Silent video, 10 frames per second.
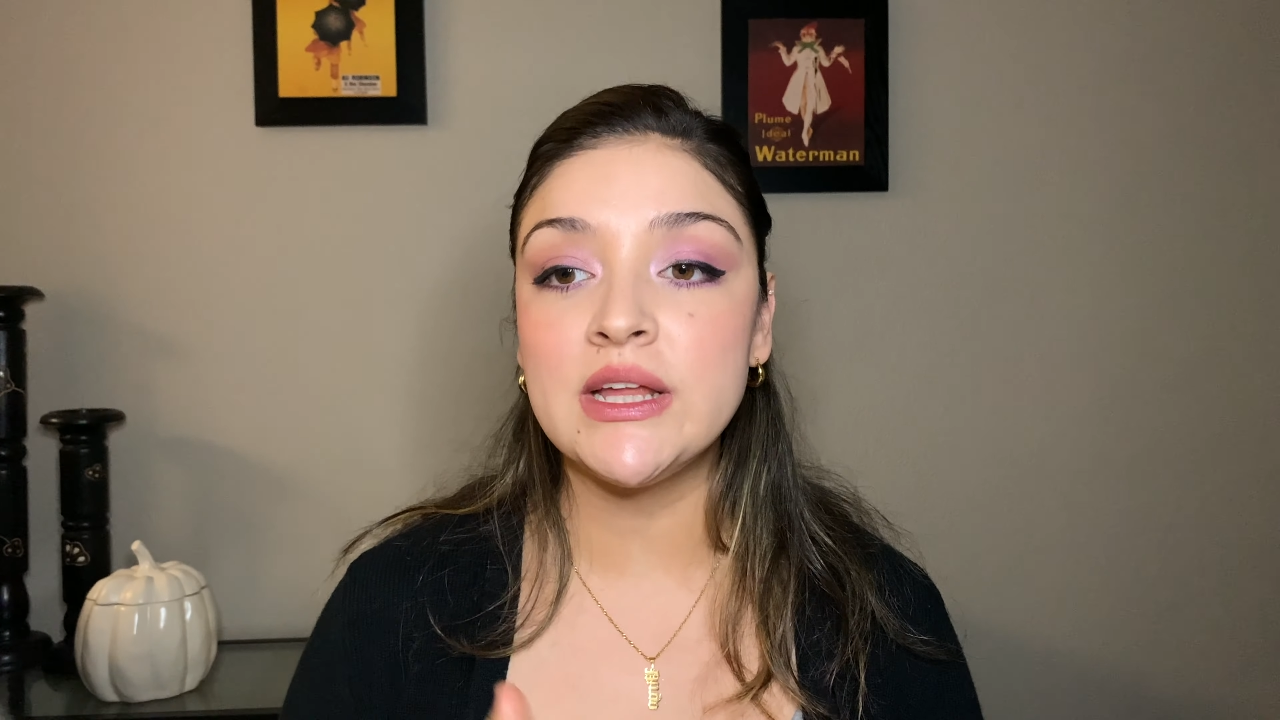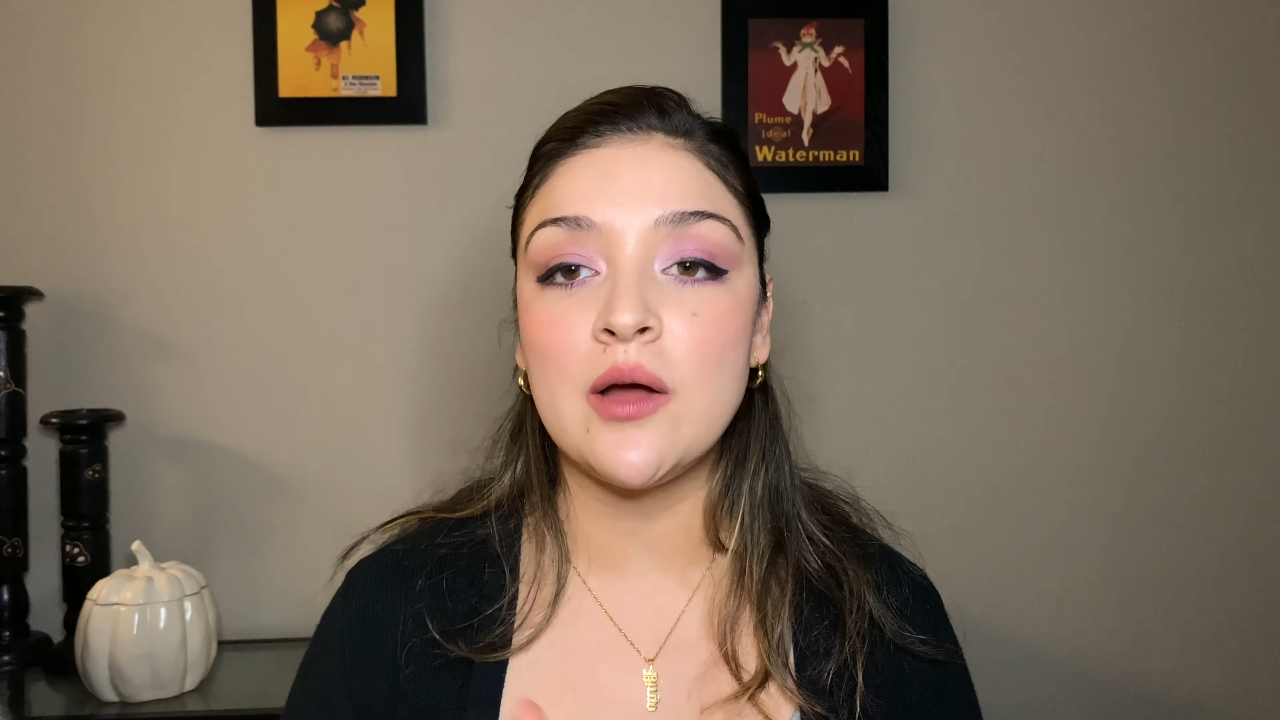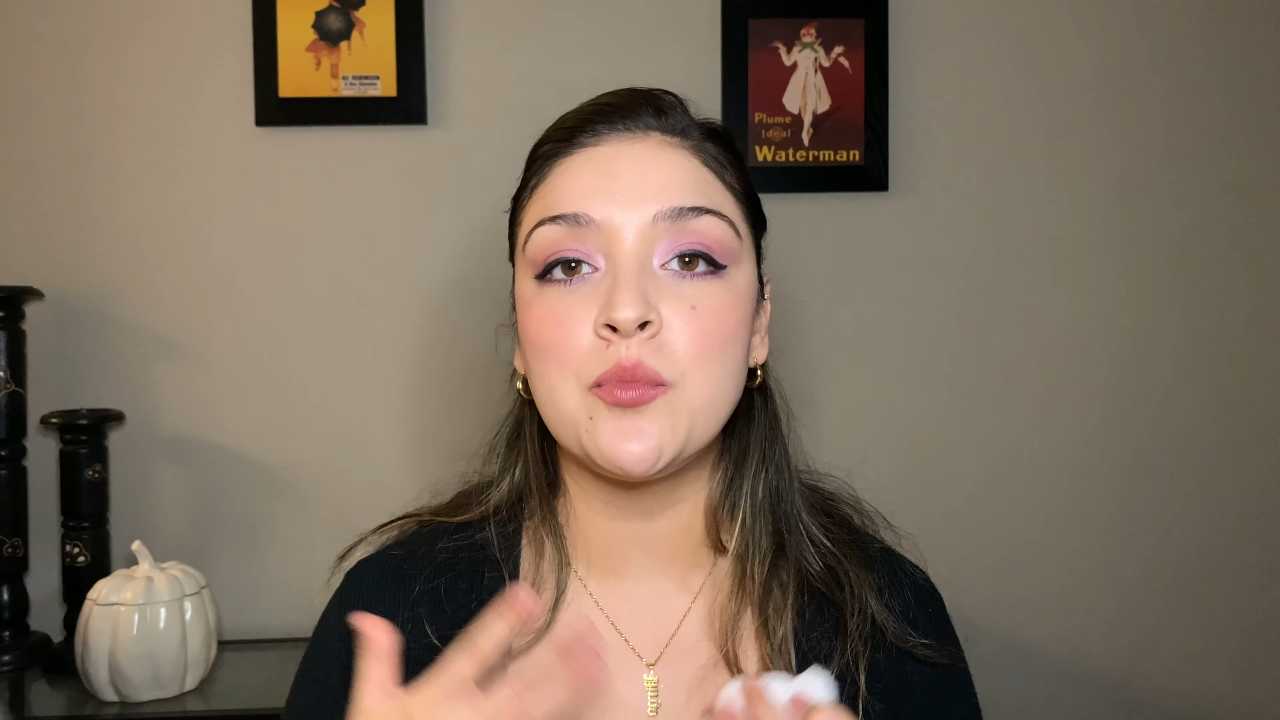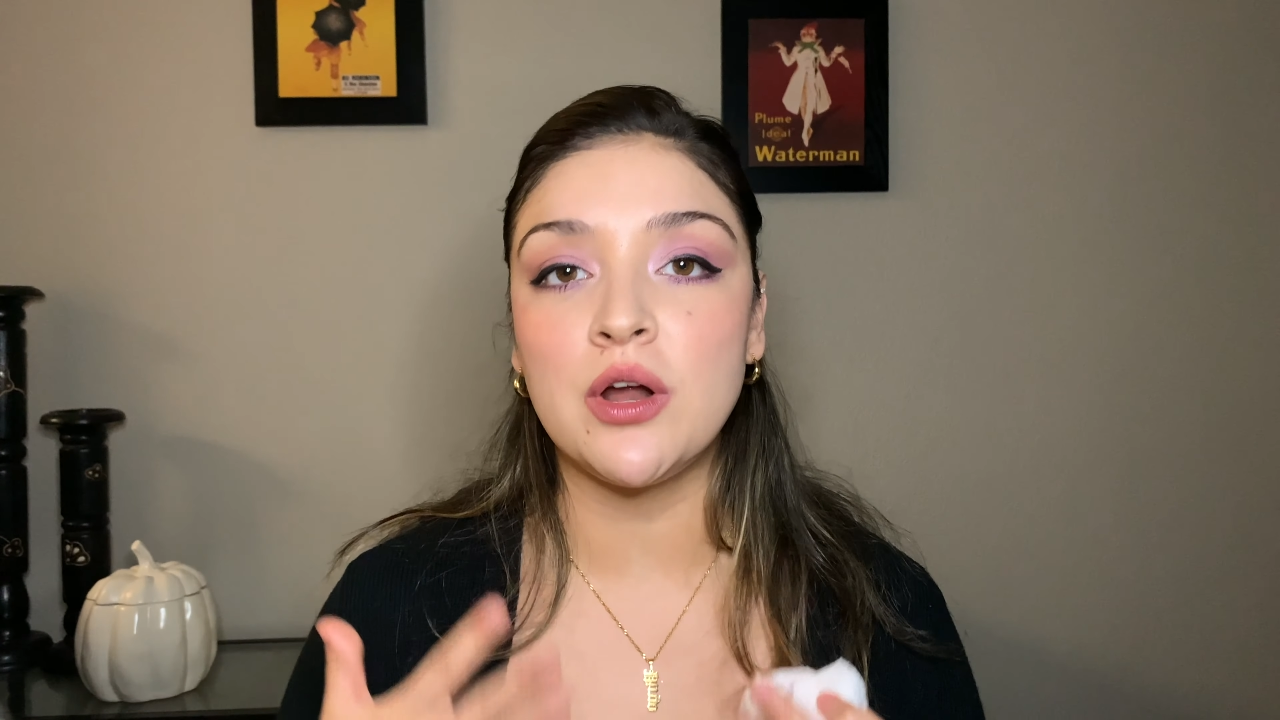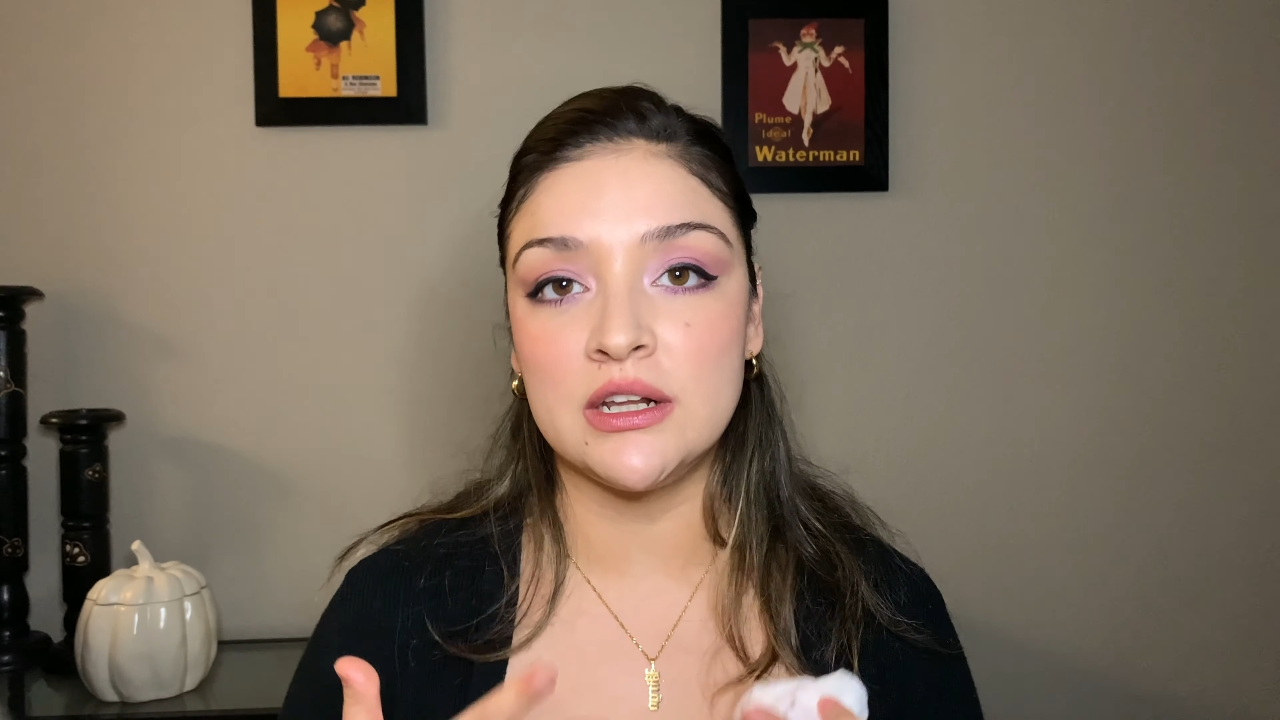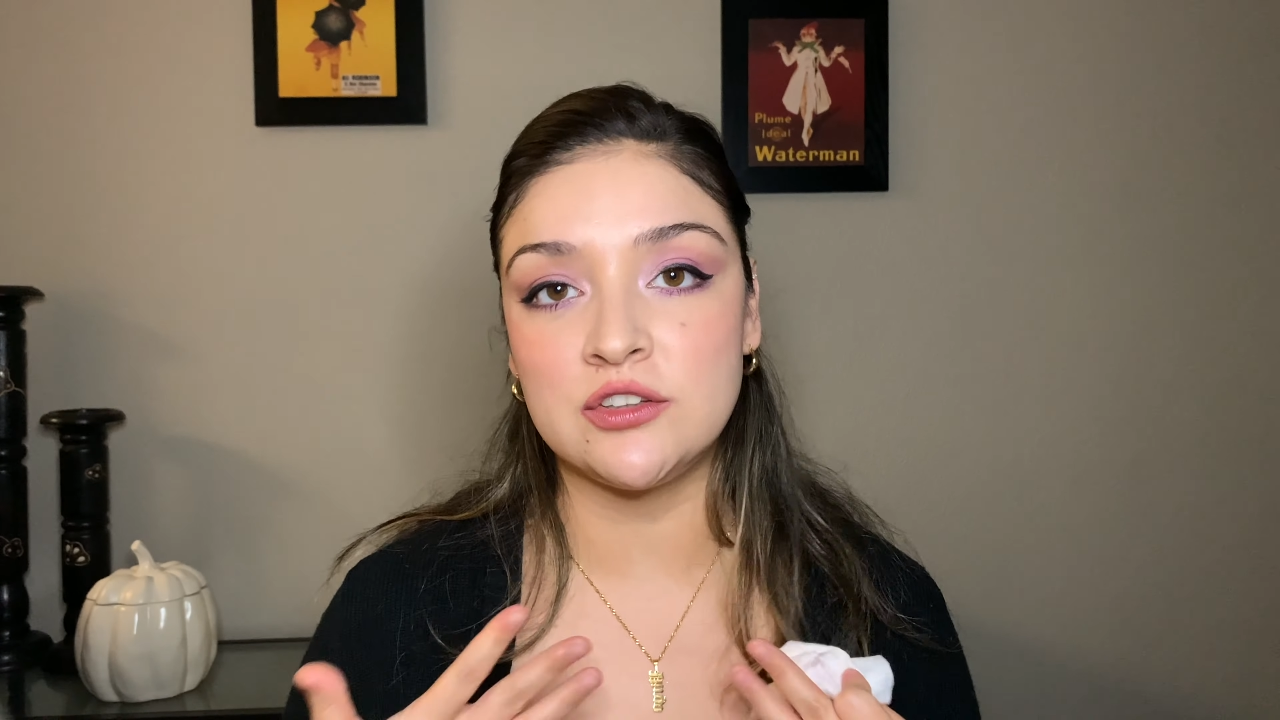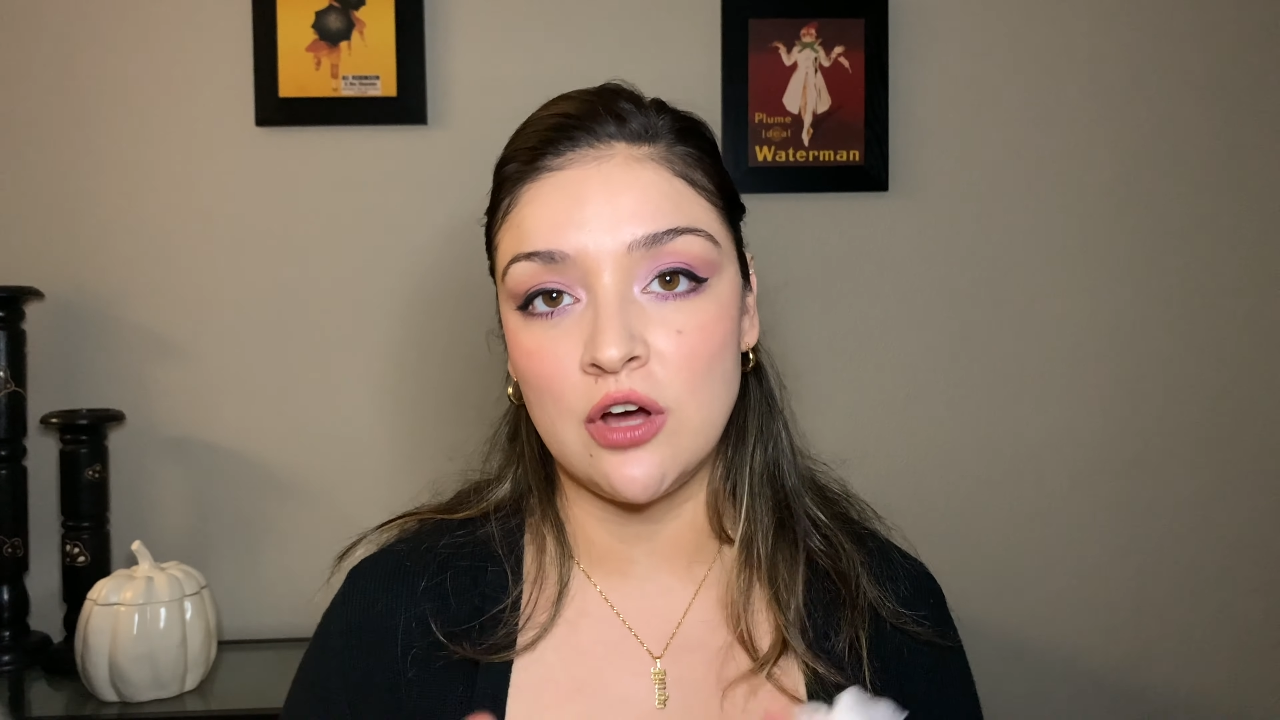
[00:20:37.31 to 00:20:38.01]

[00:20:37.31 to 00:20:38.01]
have product